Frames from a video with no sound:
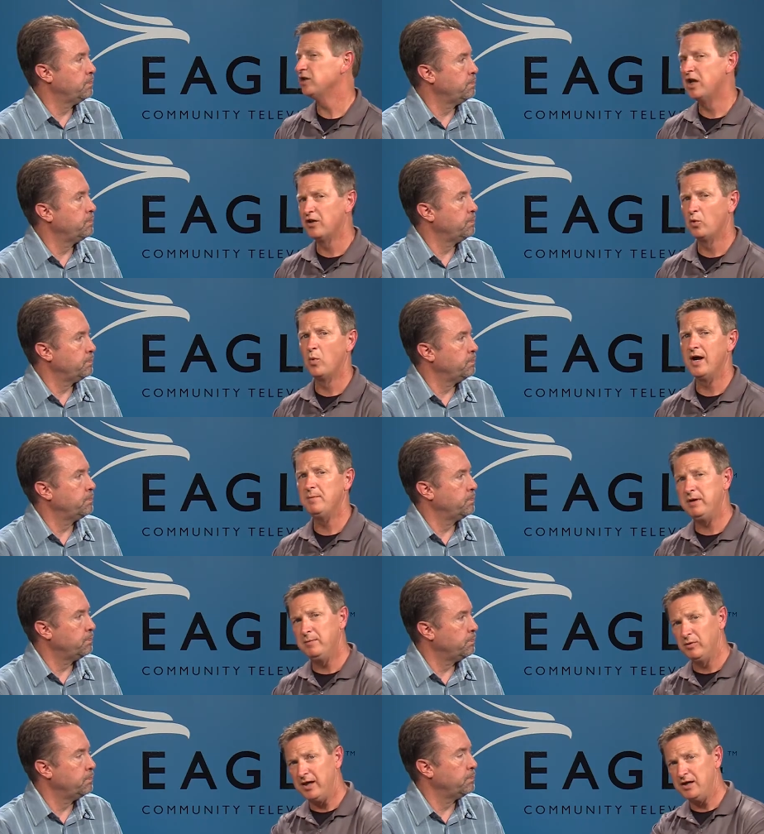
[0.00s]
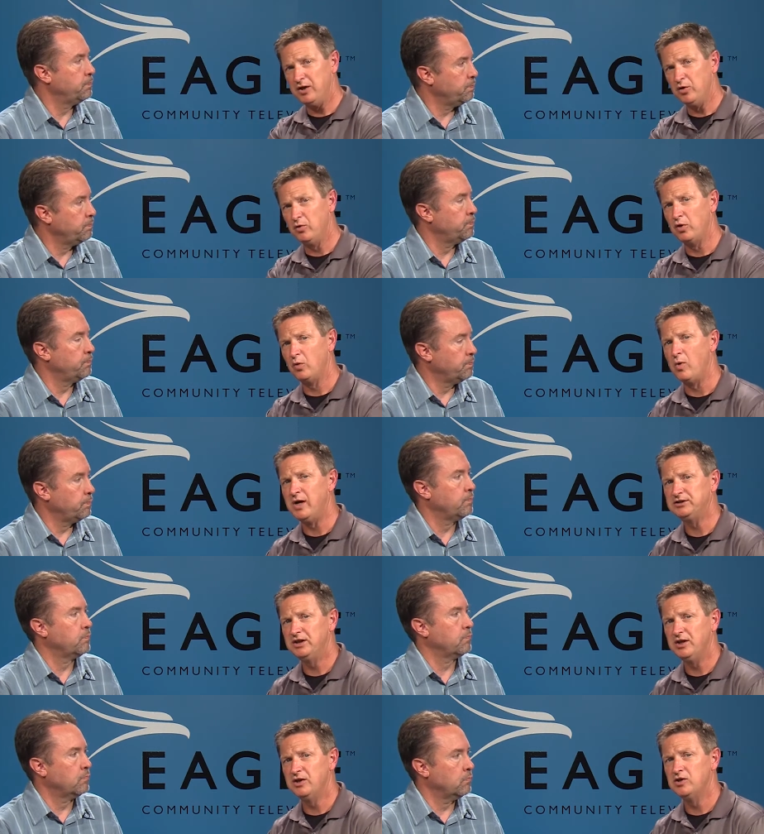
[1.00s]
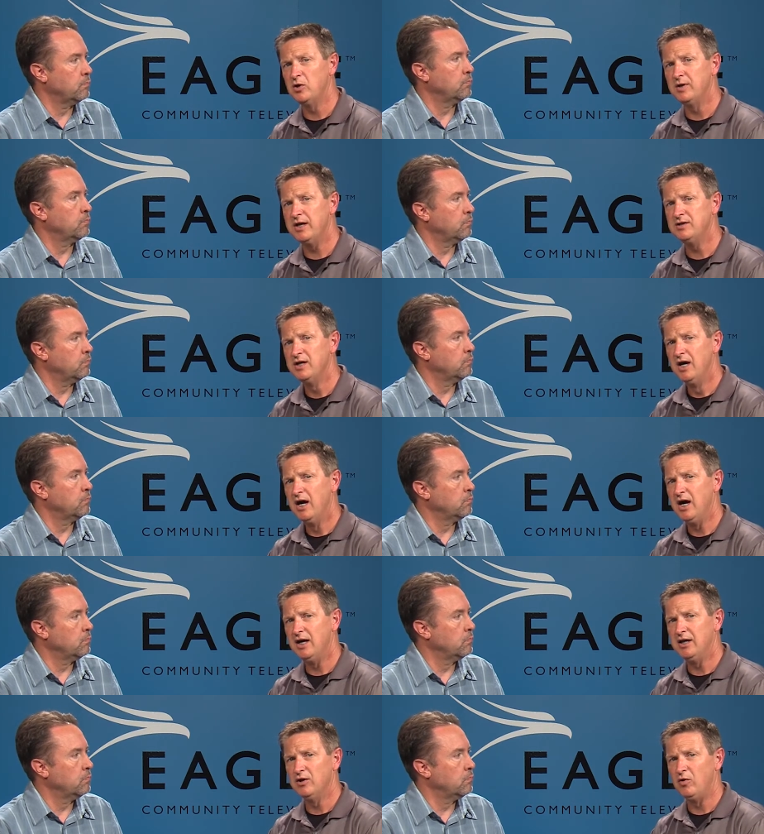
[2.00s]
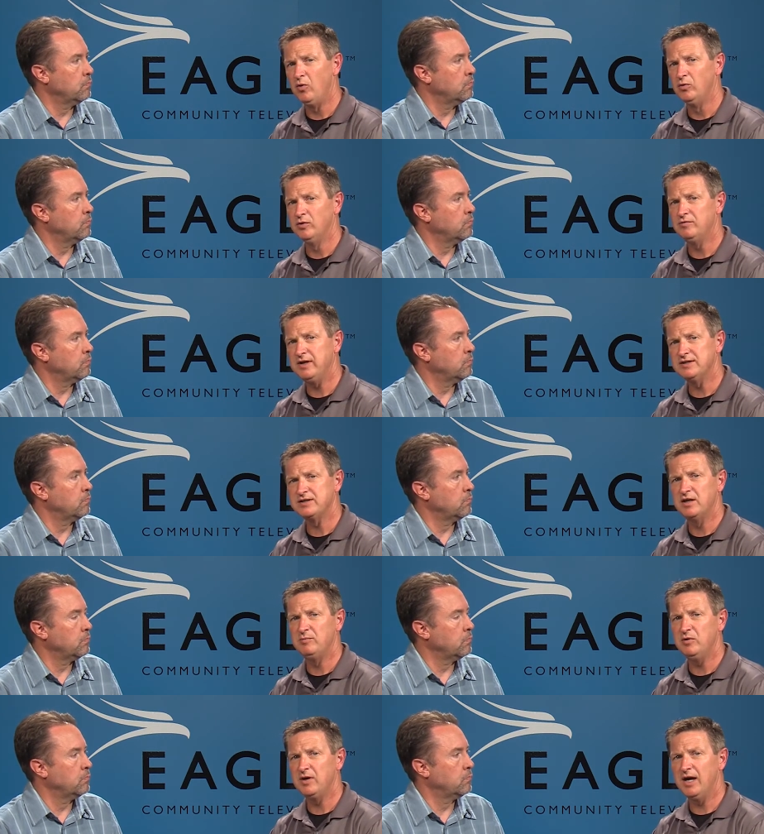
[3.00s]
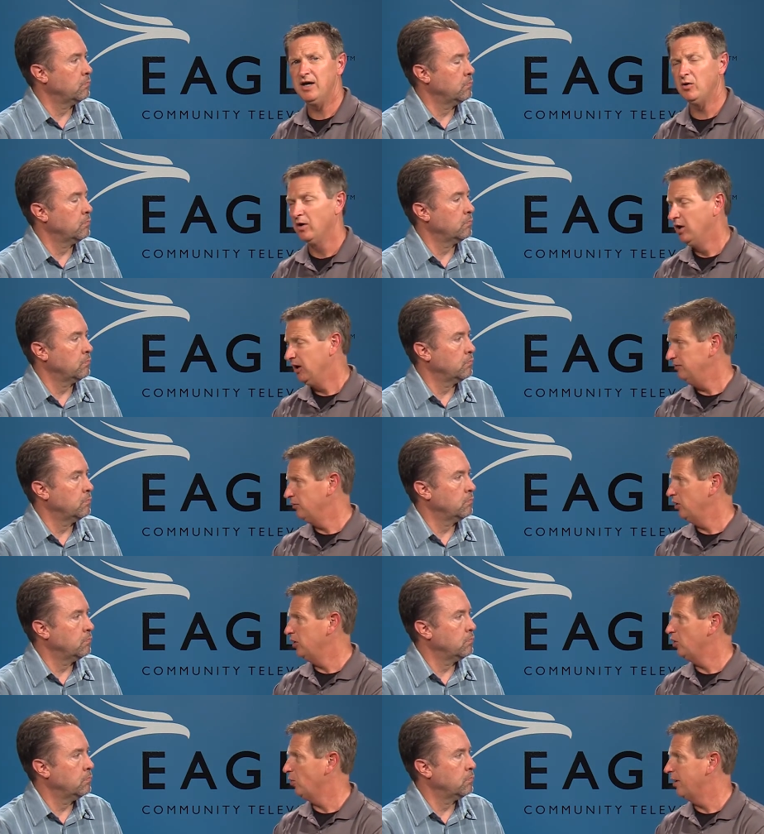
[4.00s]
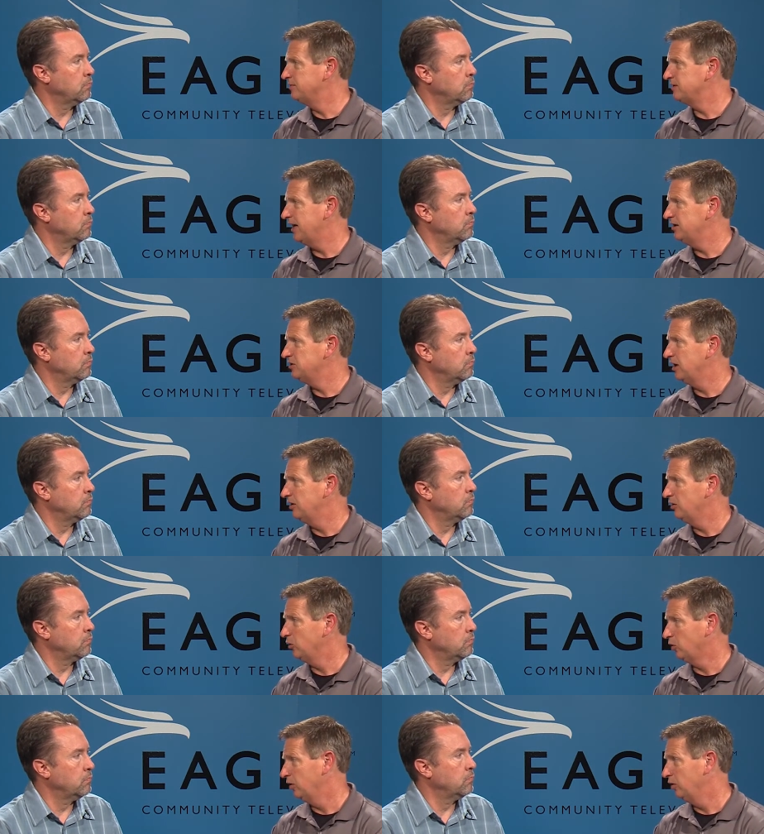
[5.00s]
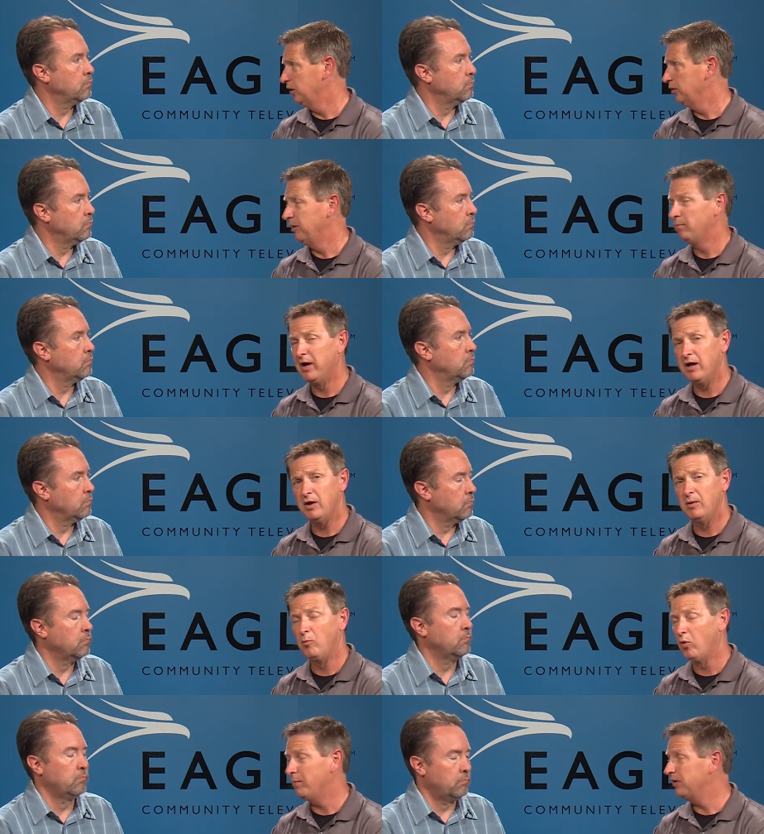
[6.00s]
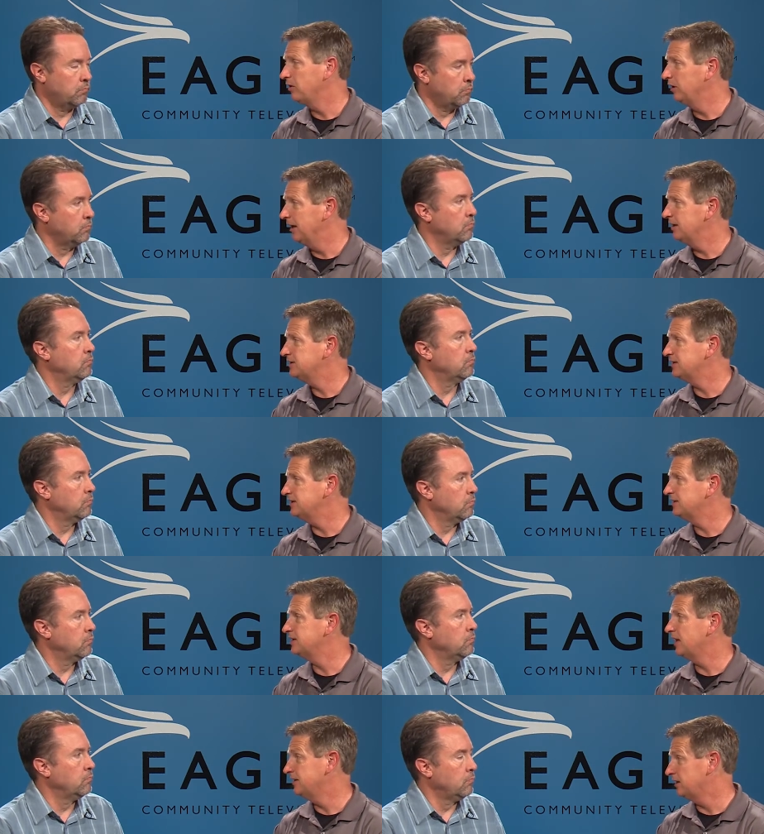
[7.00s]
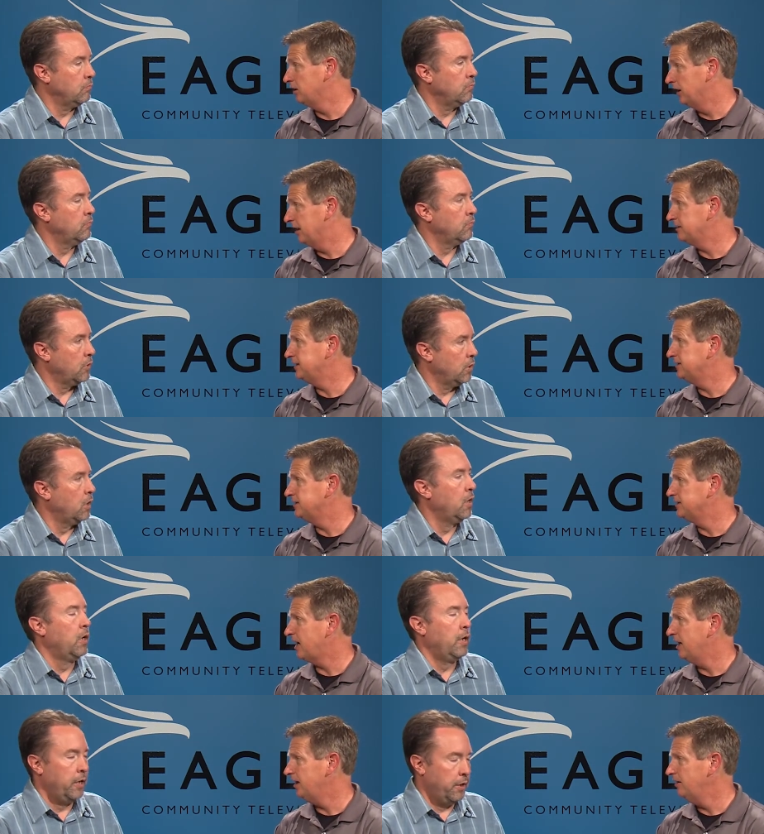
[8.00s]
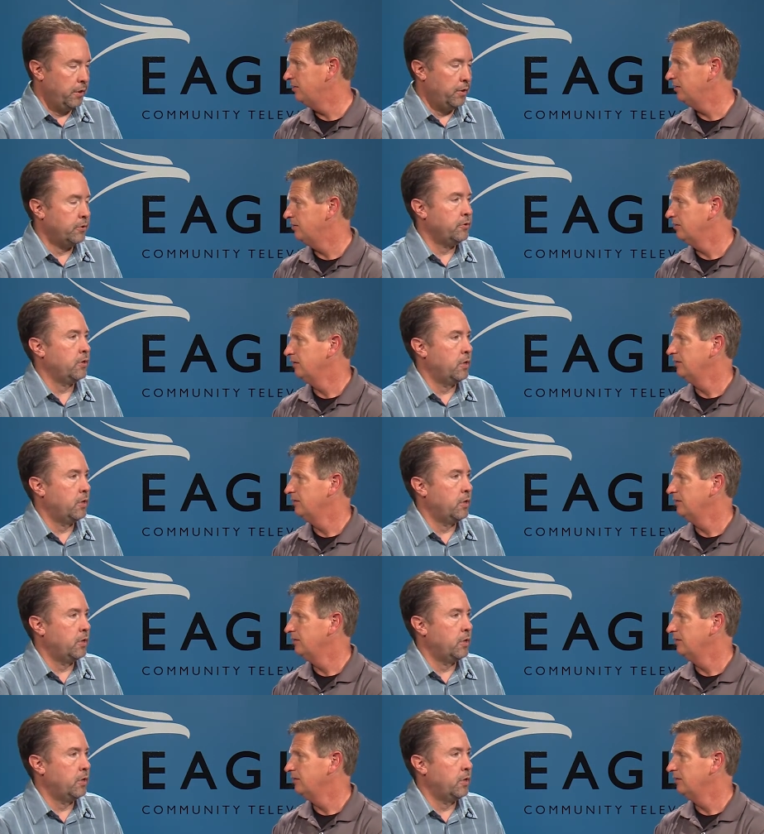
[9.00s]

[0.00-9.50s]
Speaker 1: another way people out here that are watching can donate, uh, get a hold of DSNWK, or even go to your website and, and learn a little bit about, uh, more about the Legacy Society. Is it Legacy Society? It is.